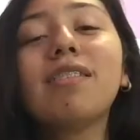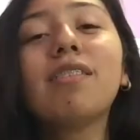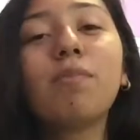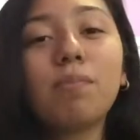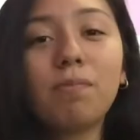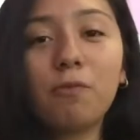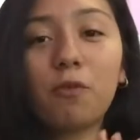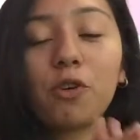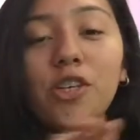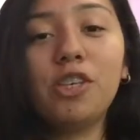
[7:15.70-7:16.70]
This is
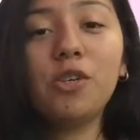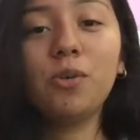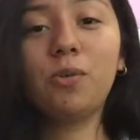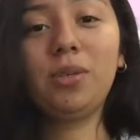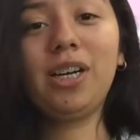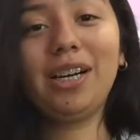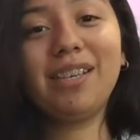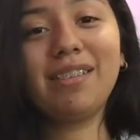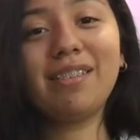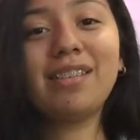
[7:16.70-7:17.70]
for you,
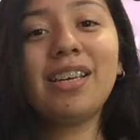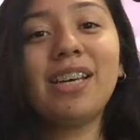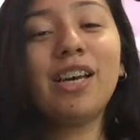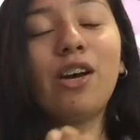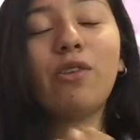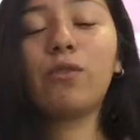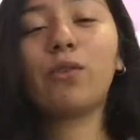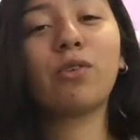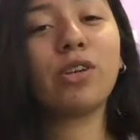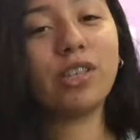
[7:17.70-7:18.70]
guys.
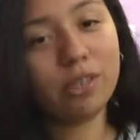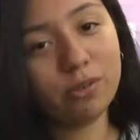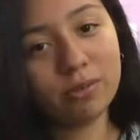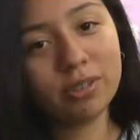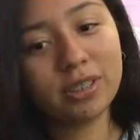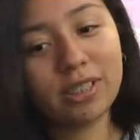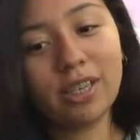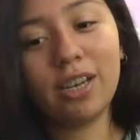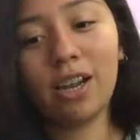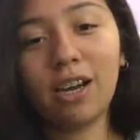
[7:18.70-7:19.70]
For you.
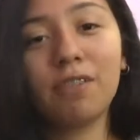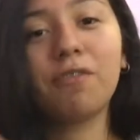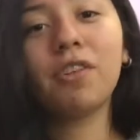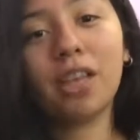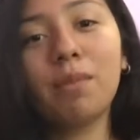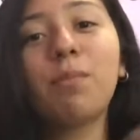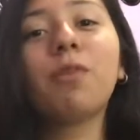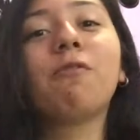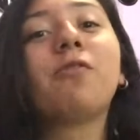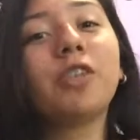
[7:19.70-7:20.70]
Not for them,
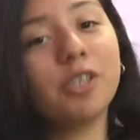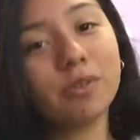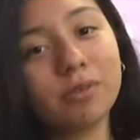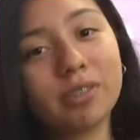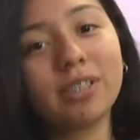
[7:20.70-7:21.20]
but for you.